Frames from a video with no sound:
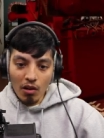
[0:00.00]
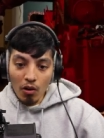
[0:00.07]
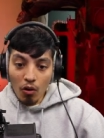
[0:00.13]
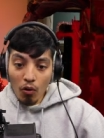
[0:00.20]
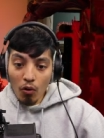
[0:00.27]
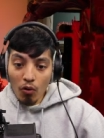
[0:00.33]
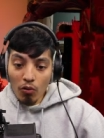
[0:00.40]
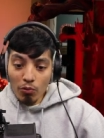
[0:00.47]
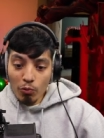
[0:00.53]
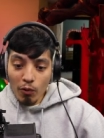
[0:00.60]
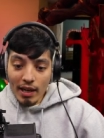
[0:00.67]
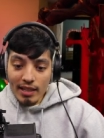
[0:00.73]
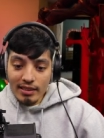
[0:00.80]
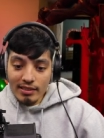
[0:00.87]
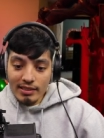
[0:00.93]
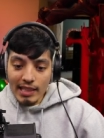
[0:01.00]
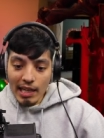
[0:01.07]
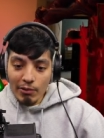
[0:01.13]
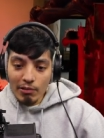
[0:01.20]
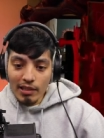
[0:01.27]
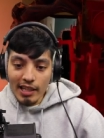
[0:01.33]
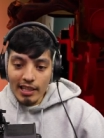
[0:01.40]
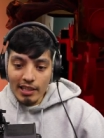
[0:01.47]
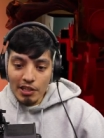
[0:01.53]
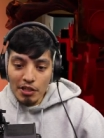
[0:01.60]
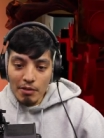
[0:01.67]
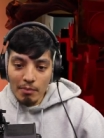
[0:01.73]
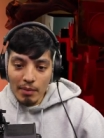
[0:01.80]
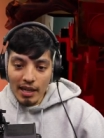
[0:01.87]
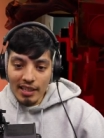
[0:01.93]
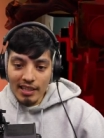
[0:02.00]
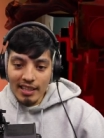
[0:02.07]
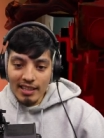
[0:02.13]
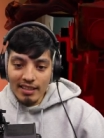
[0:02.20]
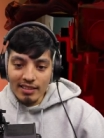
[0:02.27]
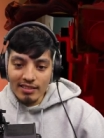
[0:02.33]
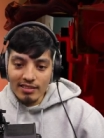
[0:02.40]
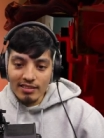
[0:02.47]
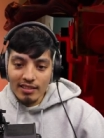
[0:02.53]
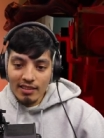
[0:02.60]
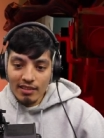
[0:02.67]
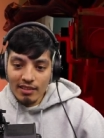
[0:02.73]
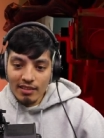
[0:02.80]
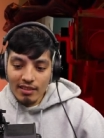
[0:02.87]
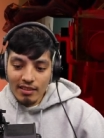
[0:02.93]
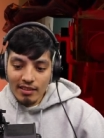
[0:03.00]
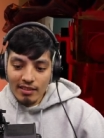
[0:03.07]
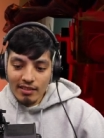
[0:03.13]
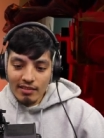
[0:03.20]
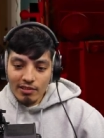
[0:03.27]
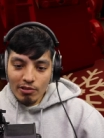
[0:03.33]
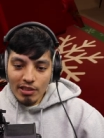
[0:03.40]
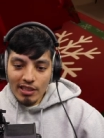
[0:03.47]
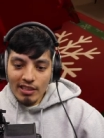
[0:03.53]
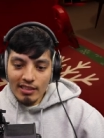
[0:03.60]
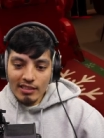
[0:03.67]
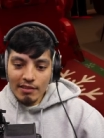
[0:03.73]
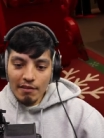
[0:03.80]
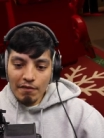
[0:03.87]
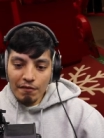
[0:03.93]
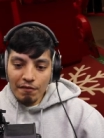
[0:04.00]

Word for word: Oh, why is that one like humongous? Dude, he doesn't even